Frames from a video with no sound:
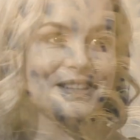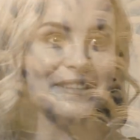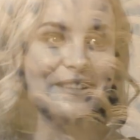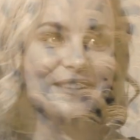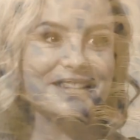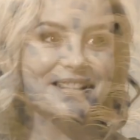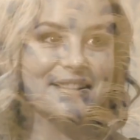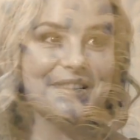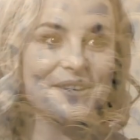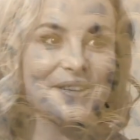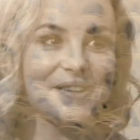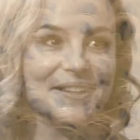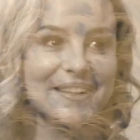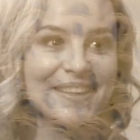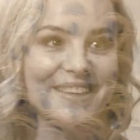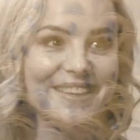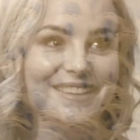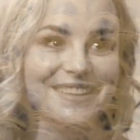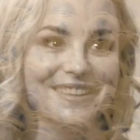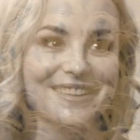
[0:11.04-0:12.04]
it? So
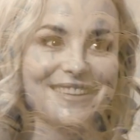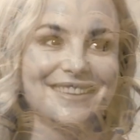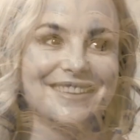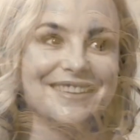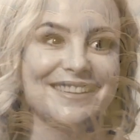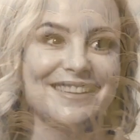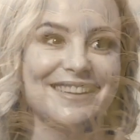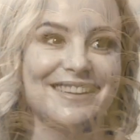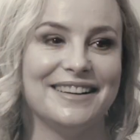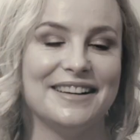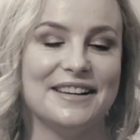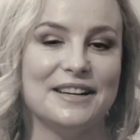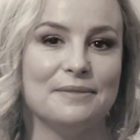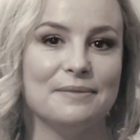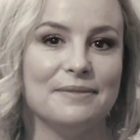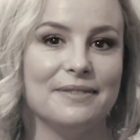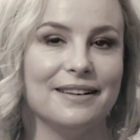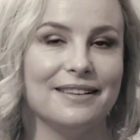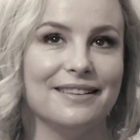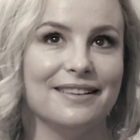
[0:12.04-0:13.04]

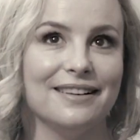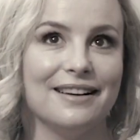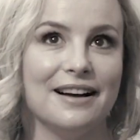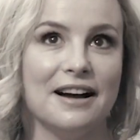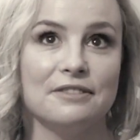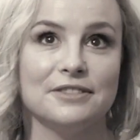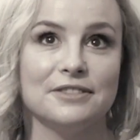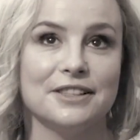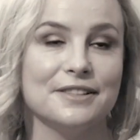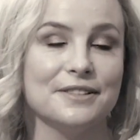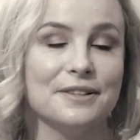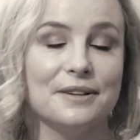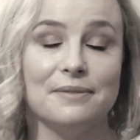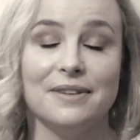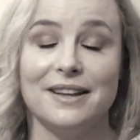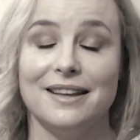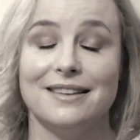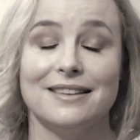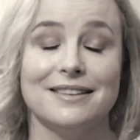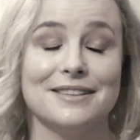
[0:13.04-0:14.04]
after so
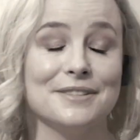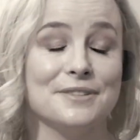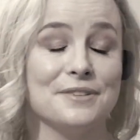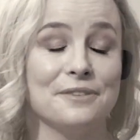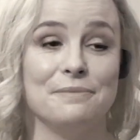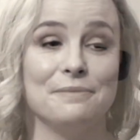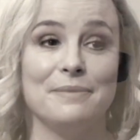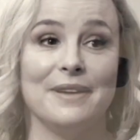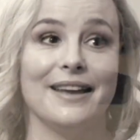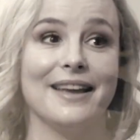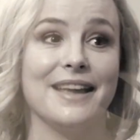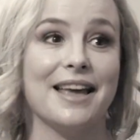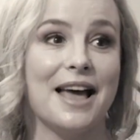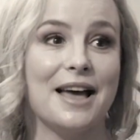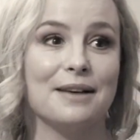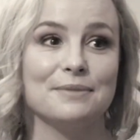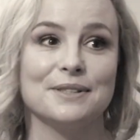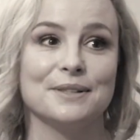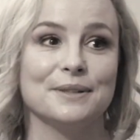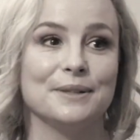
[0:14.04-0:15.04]
many years of being
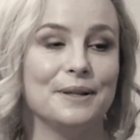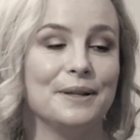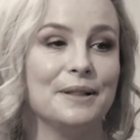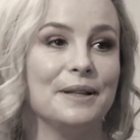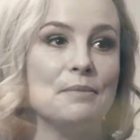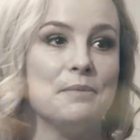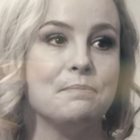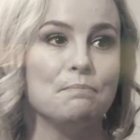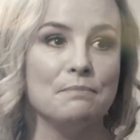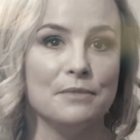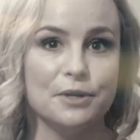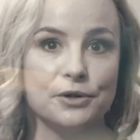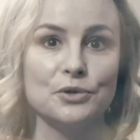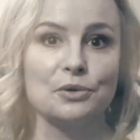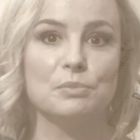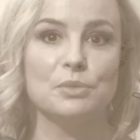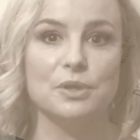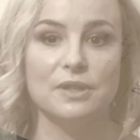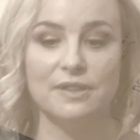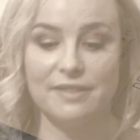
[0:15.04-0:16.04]
absolutely
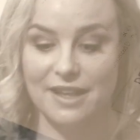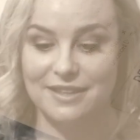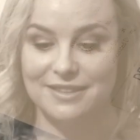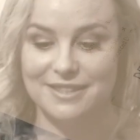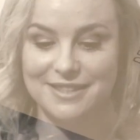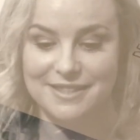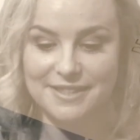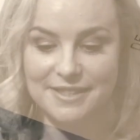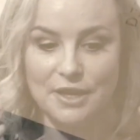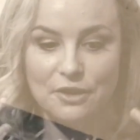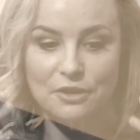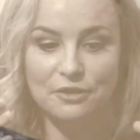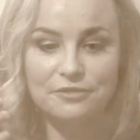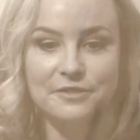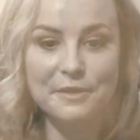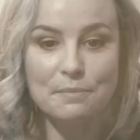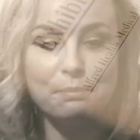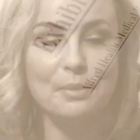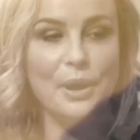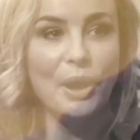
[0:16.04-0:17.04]
miserable and that
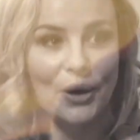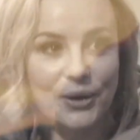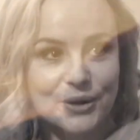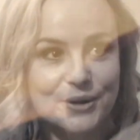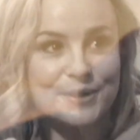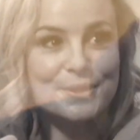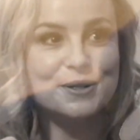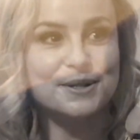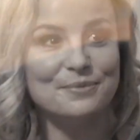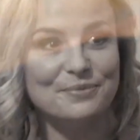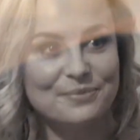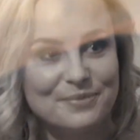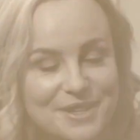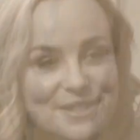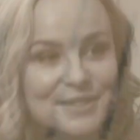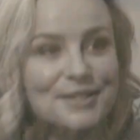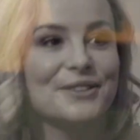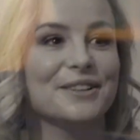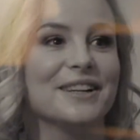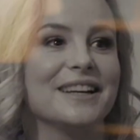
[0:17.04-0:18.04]
self-imposed
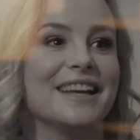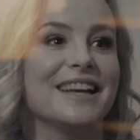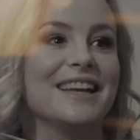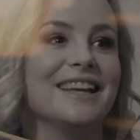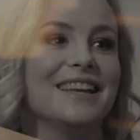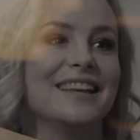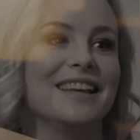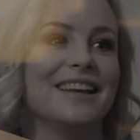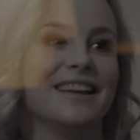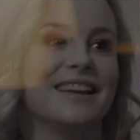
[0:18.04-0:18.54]
misery,